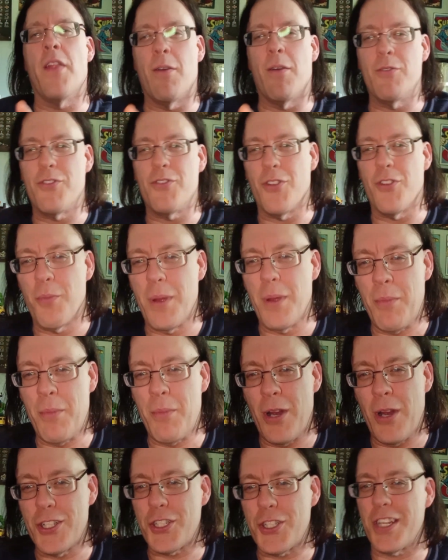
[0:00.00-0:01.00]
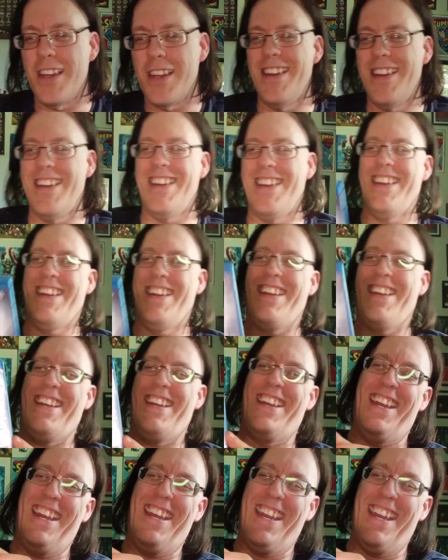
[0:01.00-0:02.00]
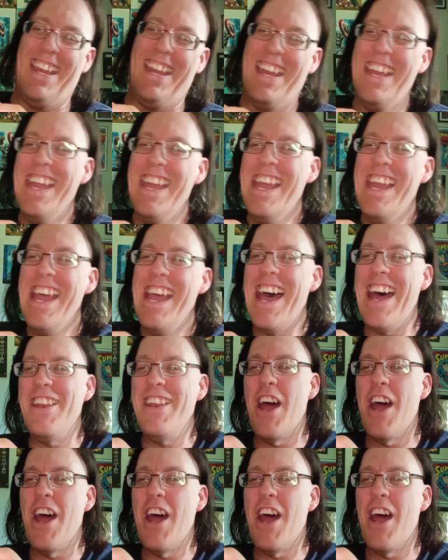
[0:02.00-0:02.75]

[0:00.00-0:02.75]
A little bit much. but